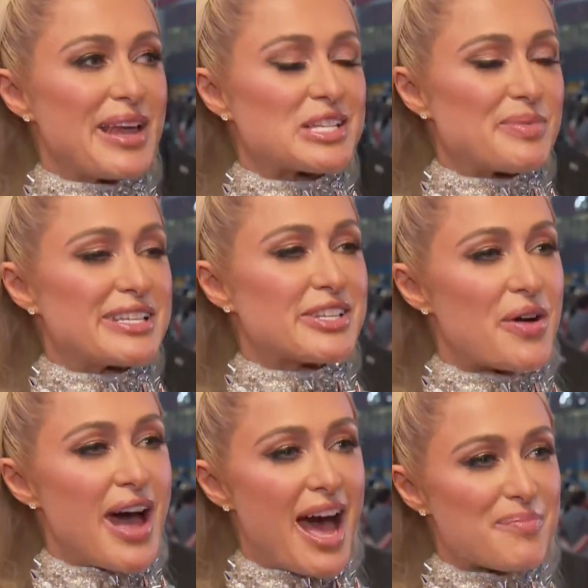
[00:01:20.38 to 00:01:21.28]
makes me so
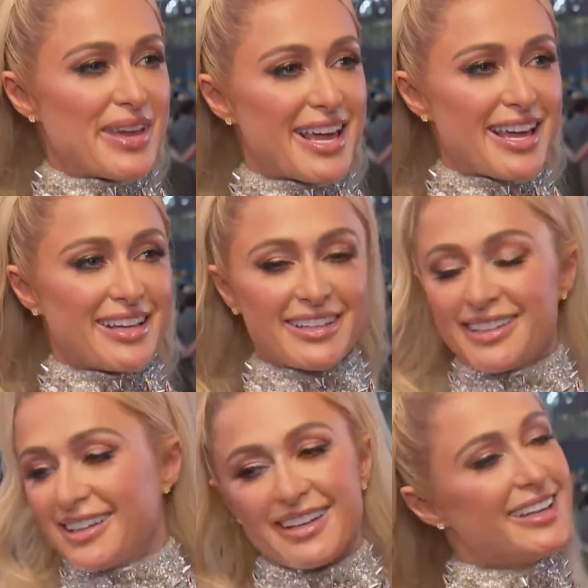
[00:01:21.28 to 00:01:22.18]
happy and
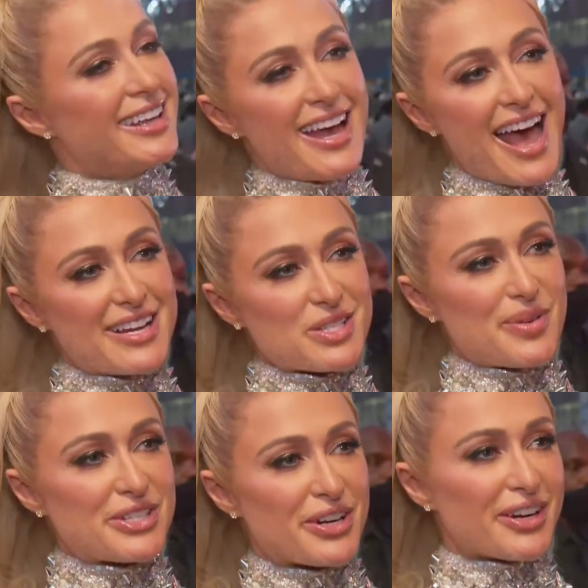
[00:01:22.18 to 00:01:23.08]
I just
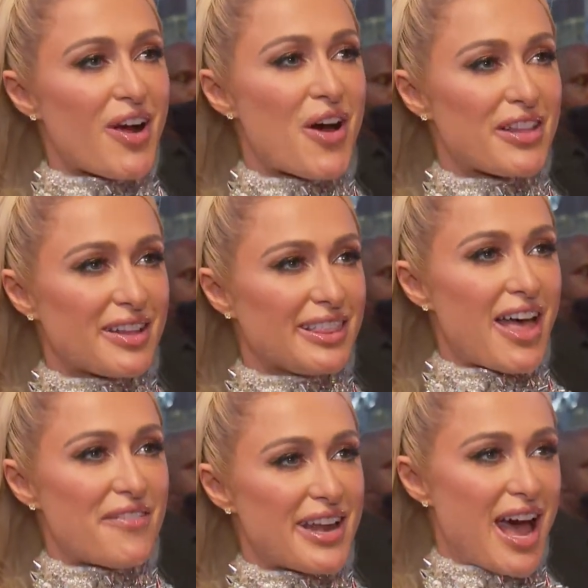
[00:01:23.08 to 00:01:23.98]
wish her all the
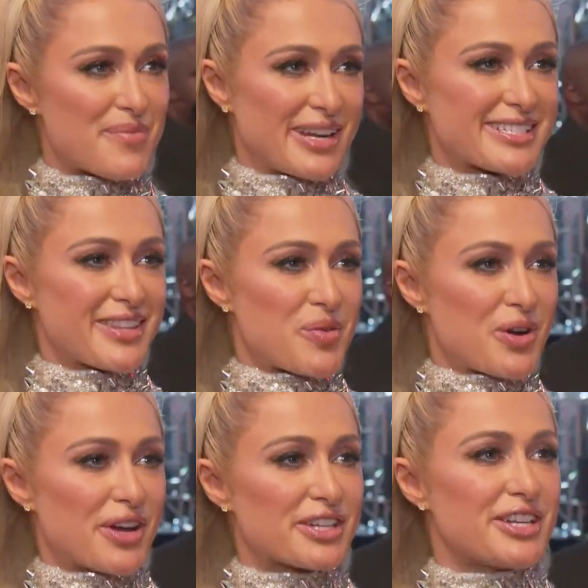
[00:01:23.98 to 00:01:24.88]
love and happiness in the
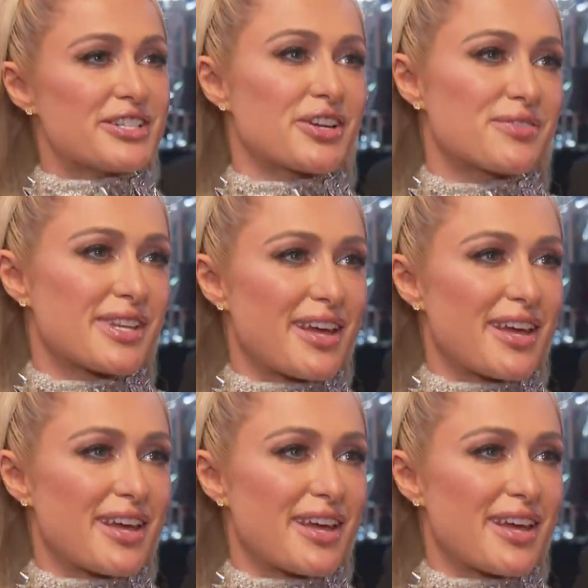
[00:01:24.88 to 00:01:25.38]
world because she deserves